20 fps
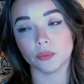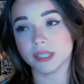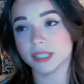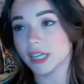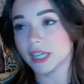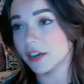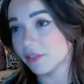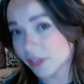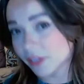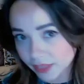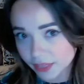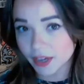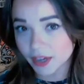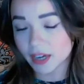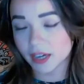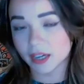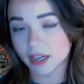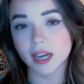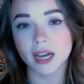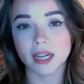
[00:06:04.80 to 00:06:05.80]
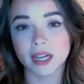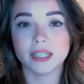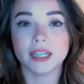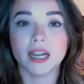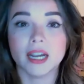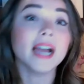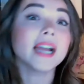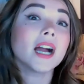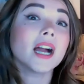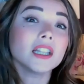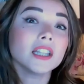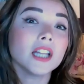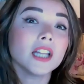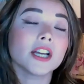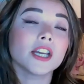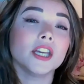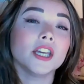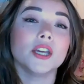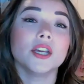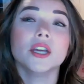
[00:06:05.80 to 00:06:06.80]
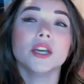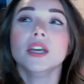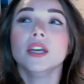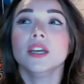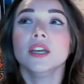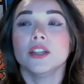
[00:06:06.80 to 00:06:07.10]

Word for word: was everything. And I got lucky.